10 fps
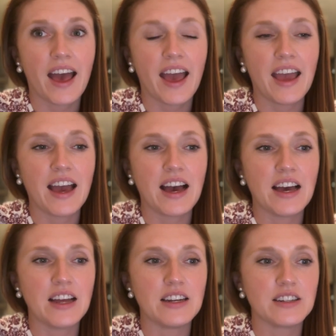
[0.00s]

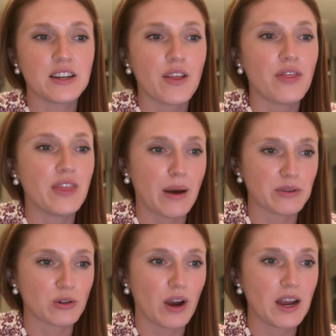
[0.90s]
and that was
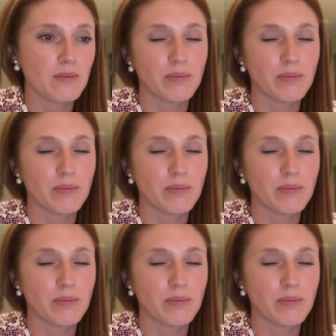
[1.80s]
great.